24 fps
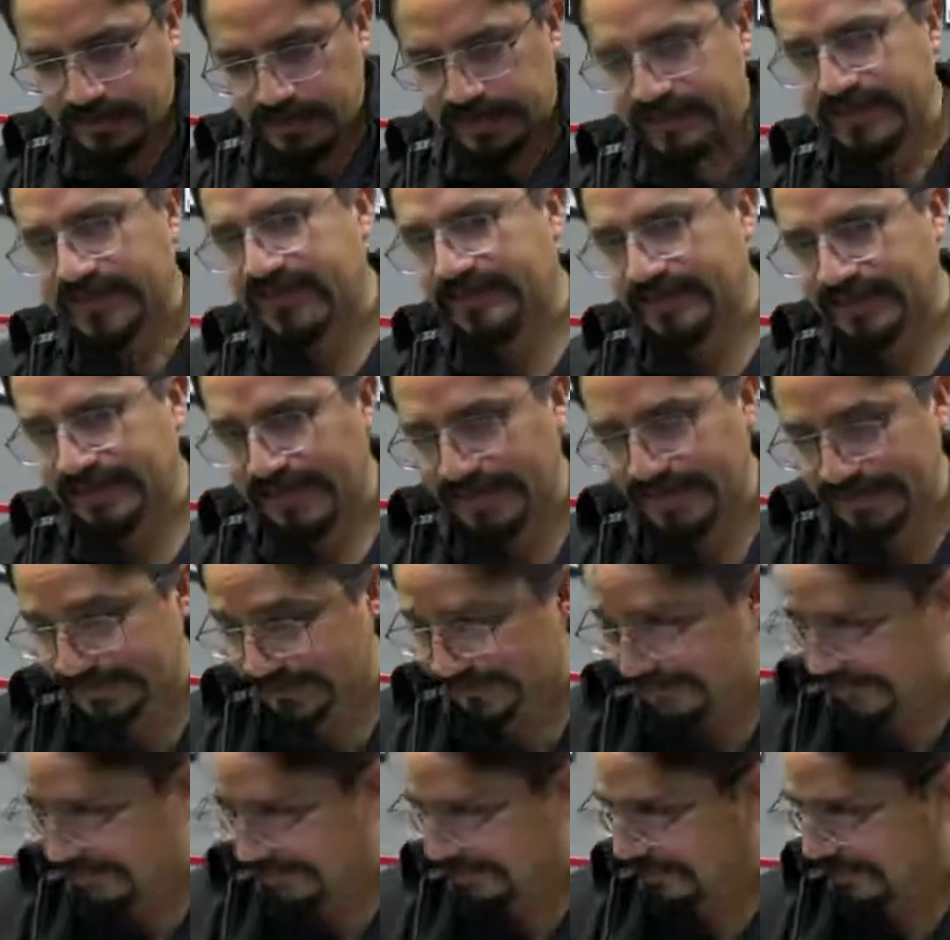the
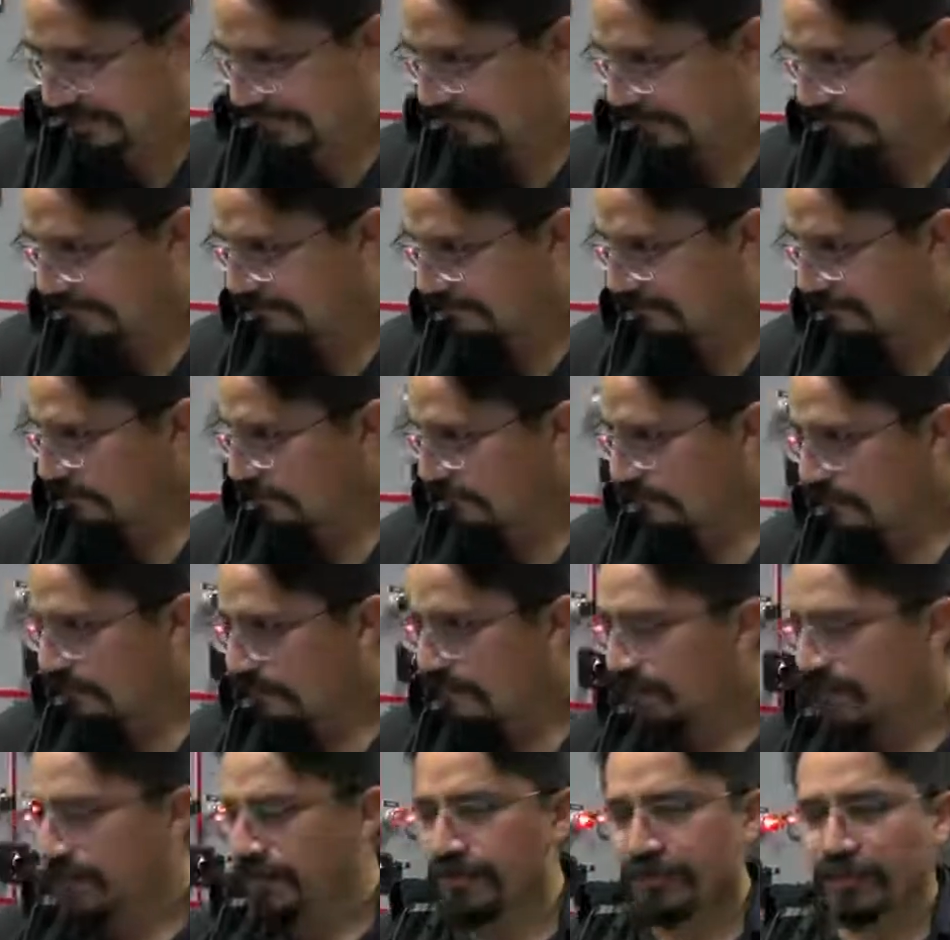tests
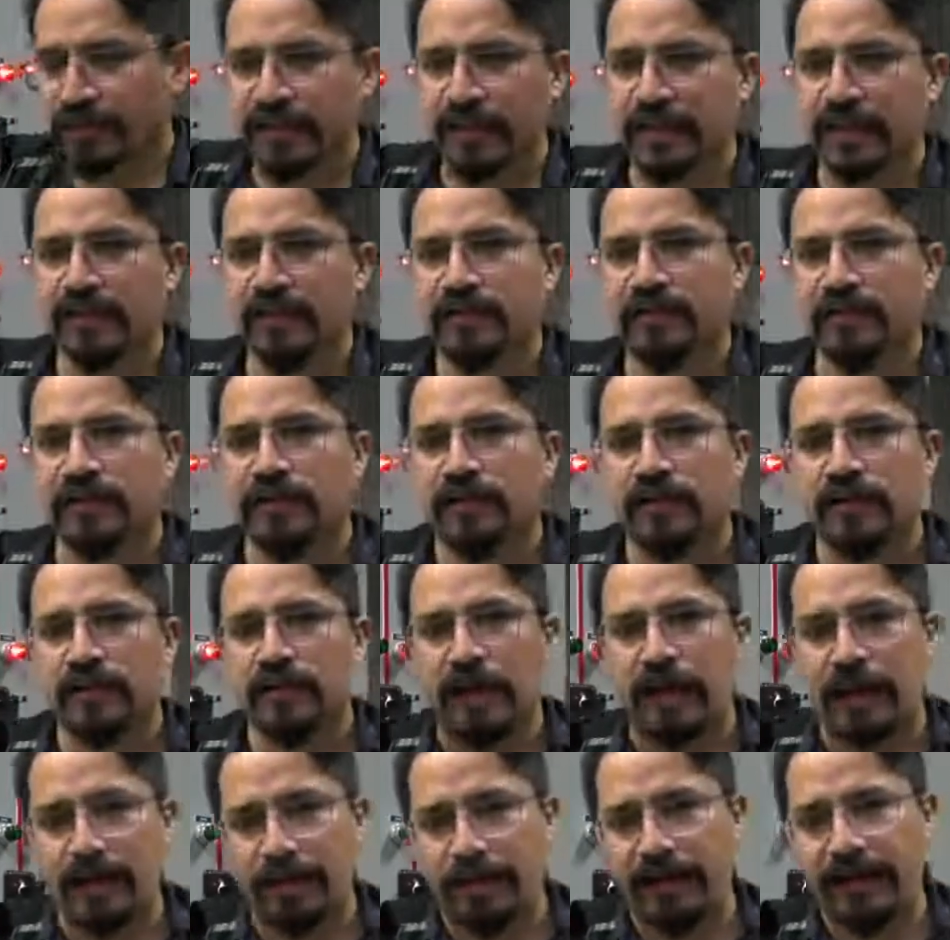that you can
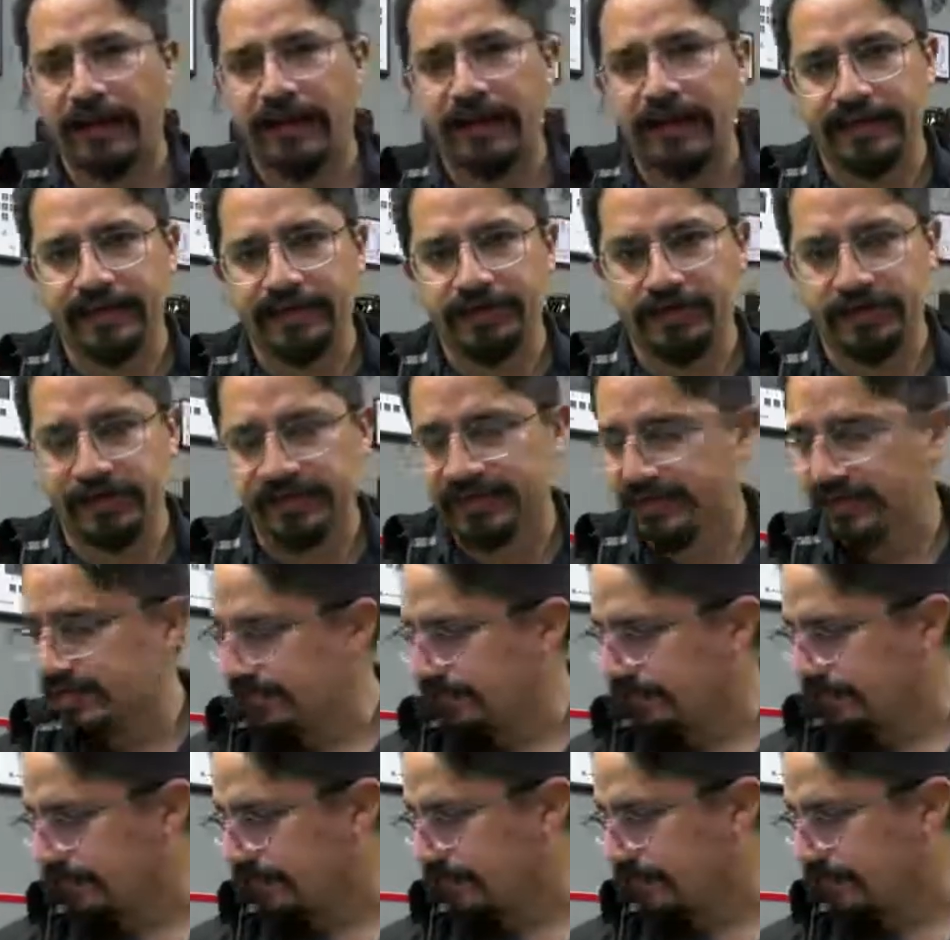apply to the system.